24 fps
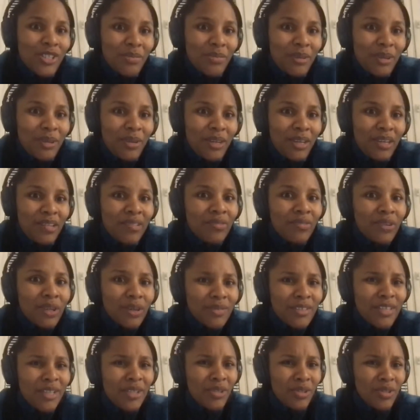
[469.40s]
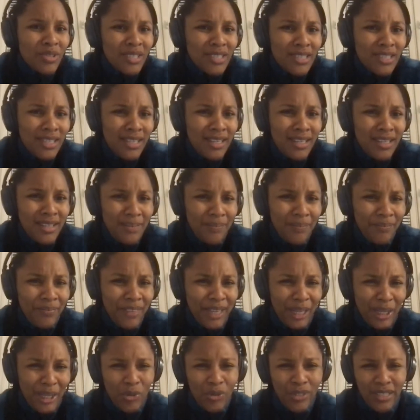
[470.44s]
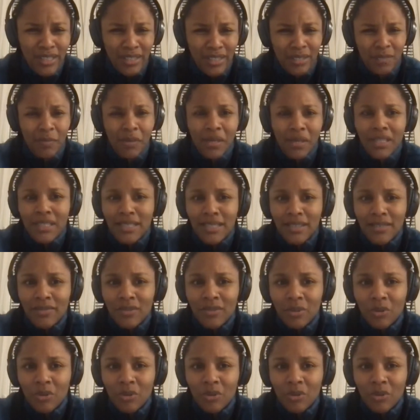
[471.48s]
American films and you see it looks expensive,